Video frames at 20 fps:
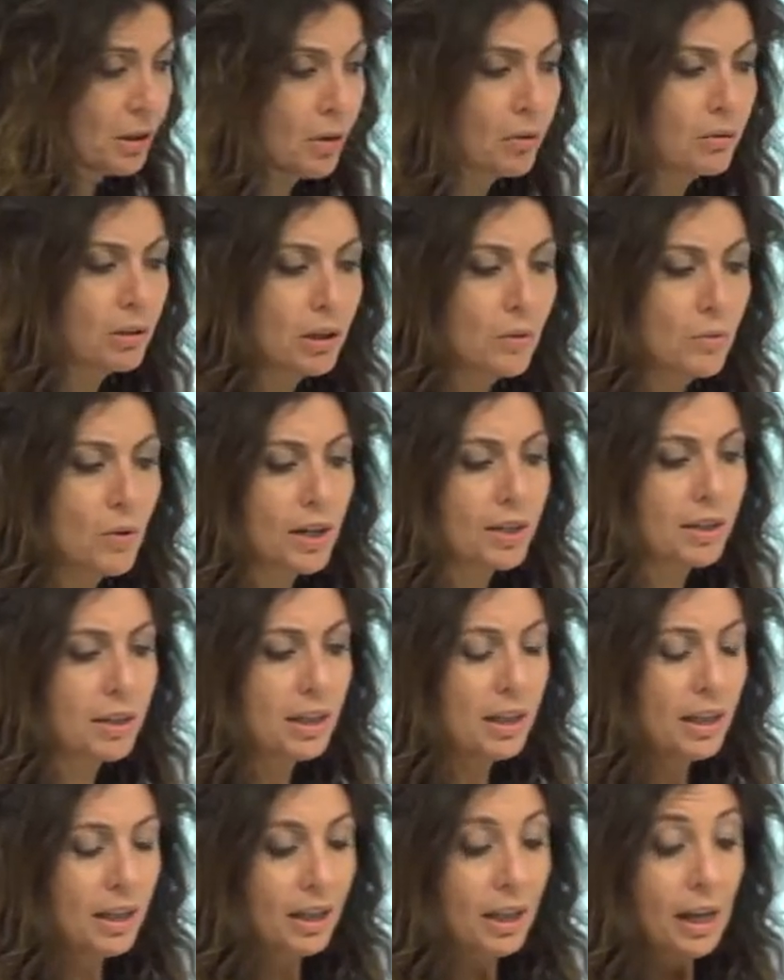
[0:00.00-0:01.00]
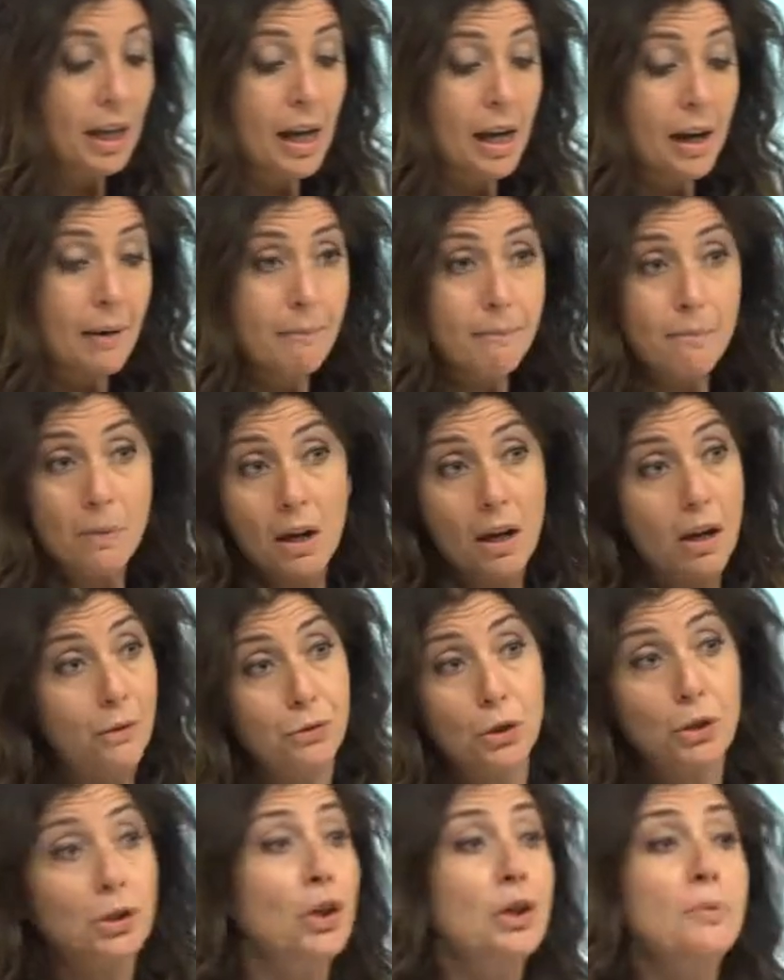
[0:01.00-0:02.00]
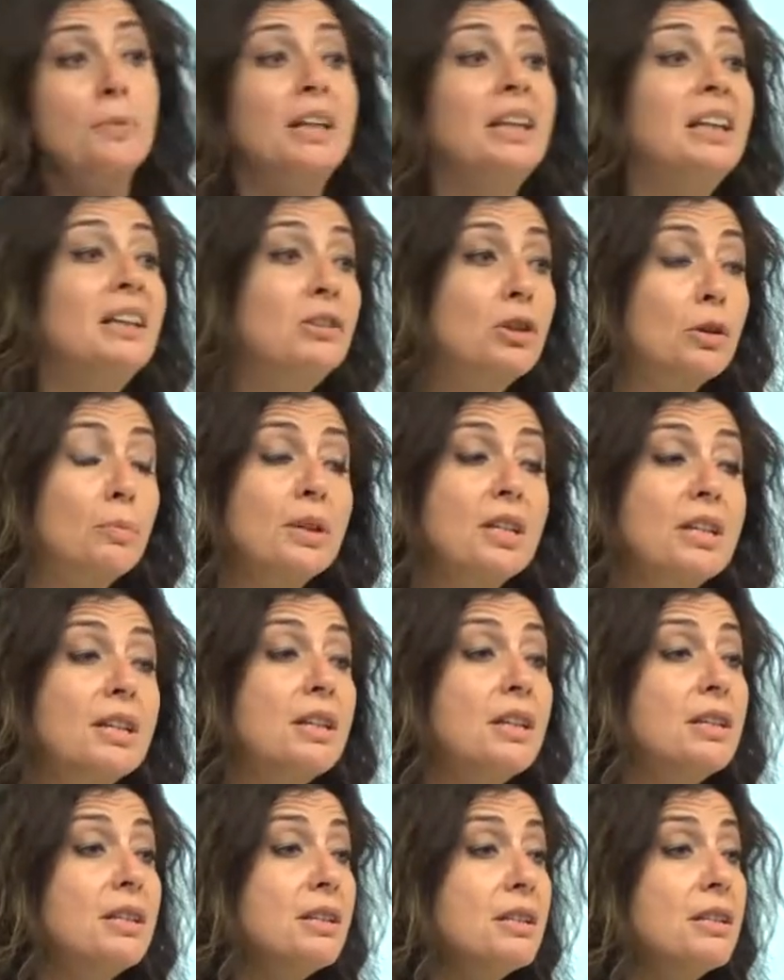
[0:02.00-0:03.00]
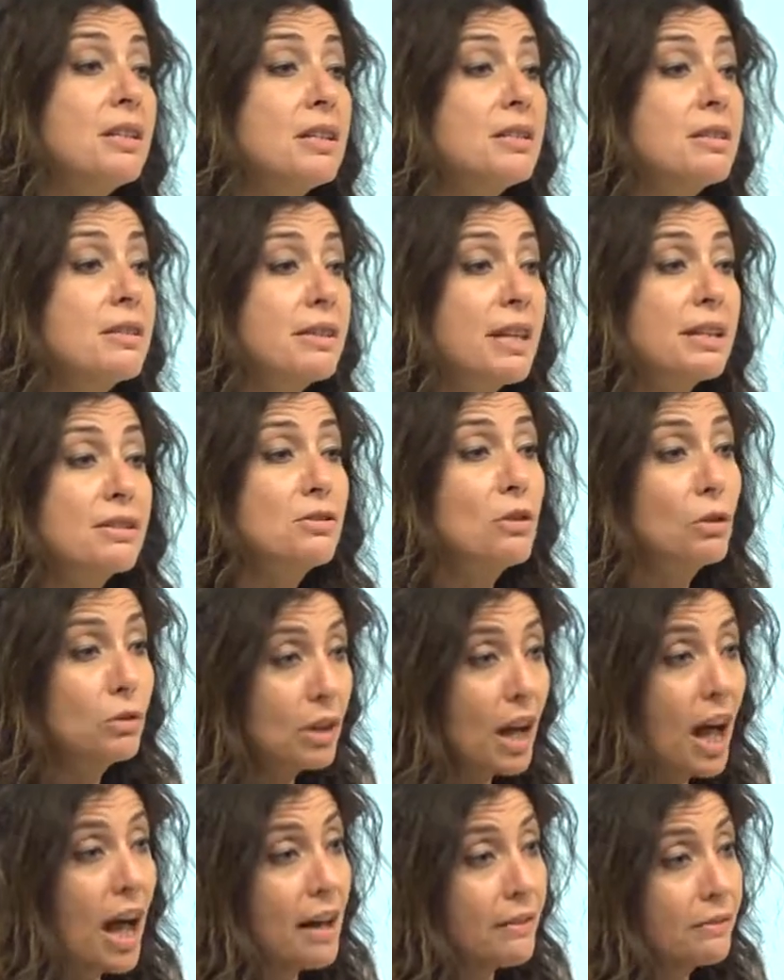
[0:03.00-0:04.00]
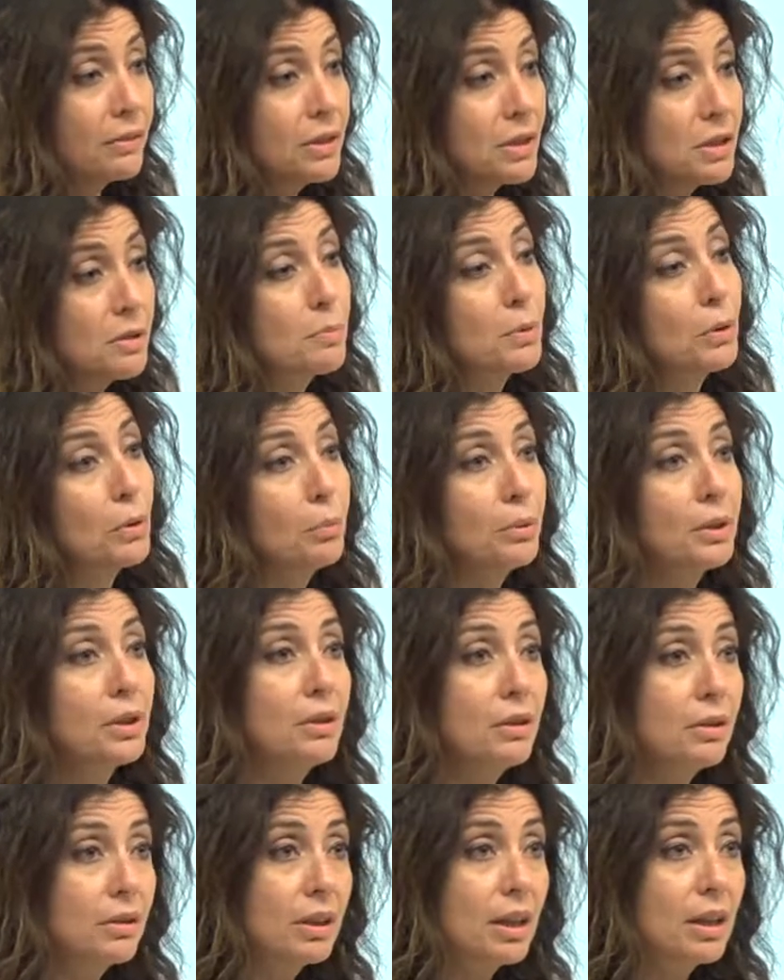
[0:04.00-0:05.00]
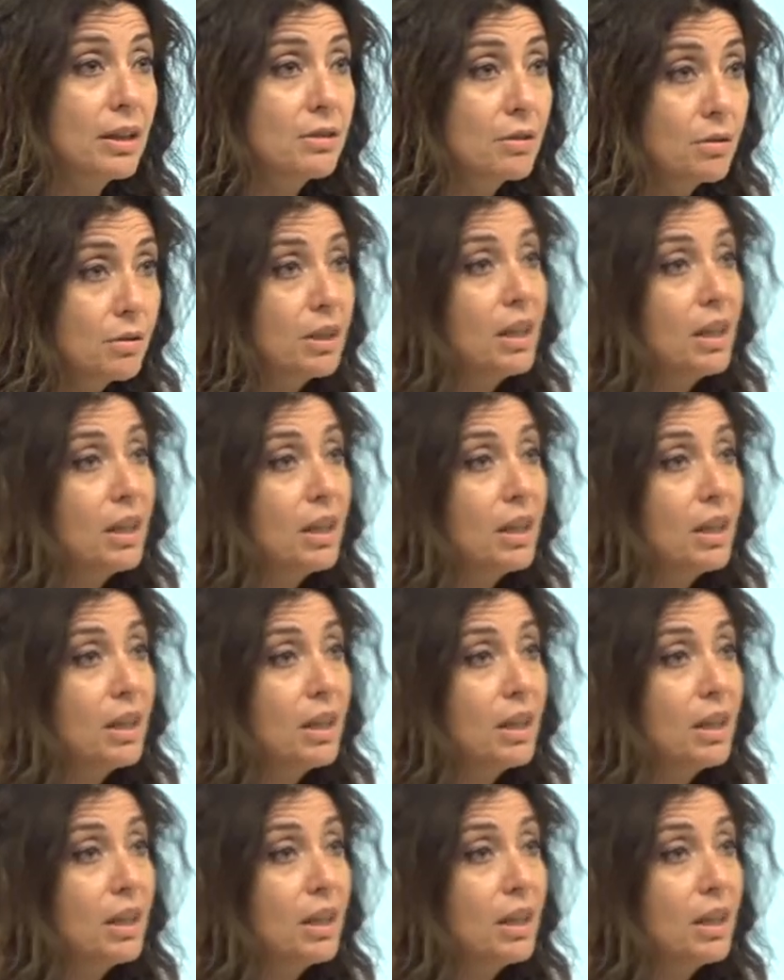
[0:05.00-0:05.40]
only one. Von Neumann entropy is, does not have this property, okay? So you